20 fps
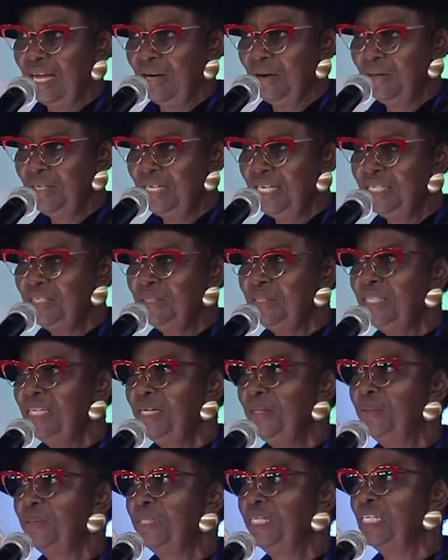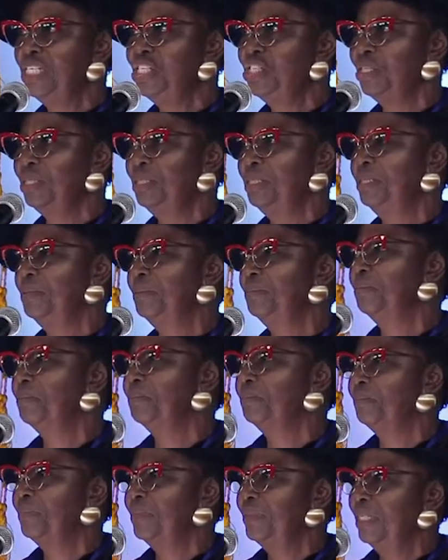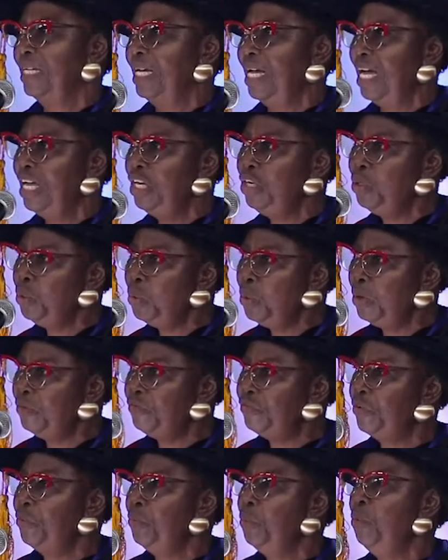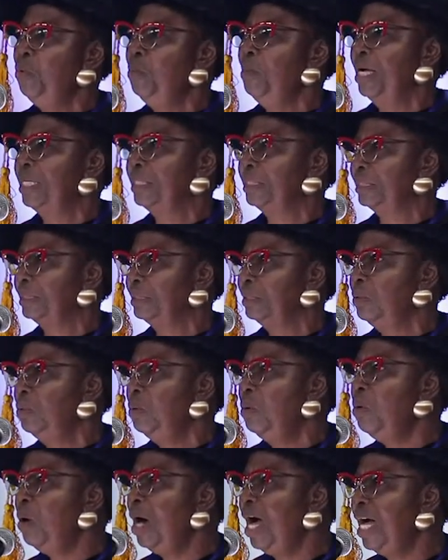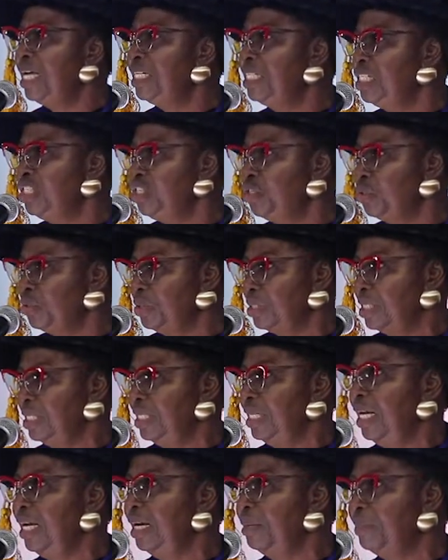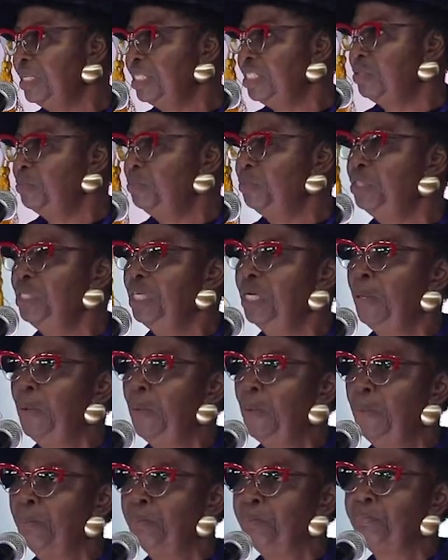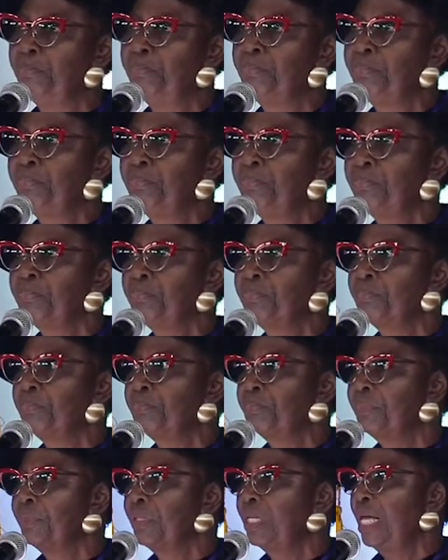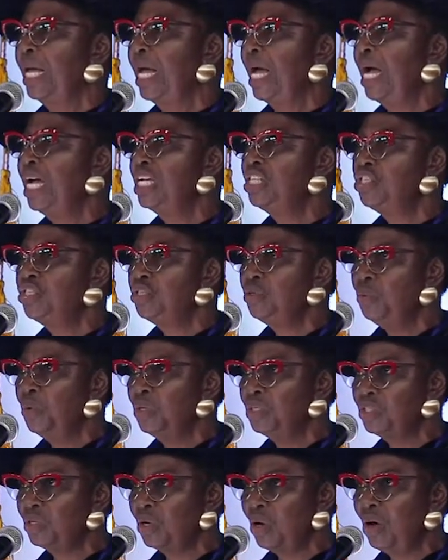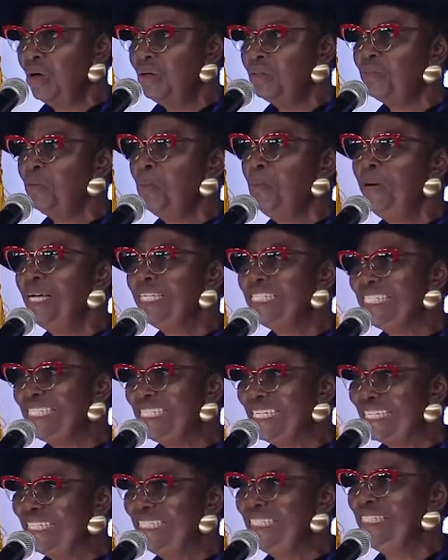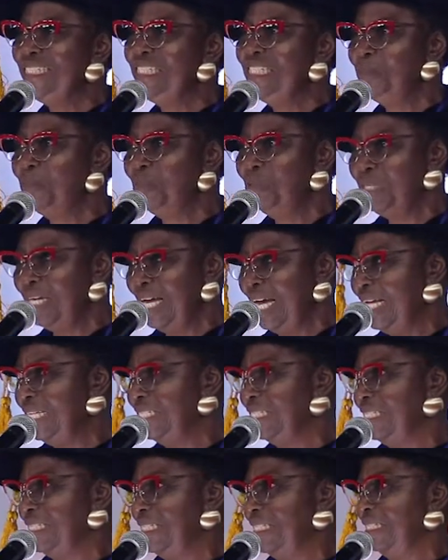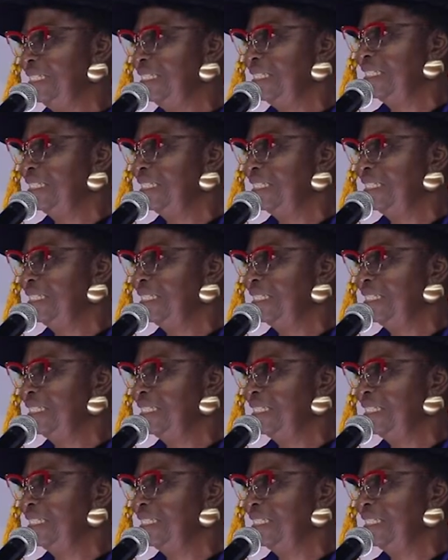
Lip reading: On another occasion, I know of a woman who had issues in her matrimonial home, and she was automatically demonized.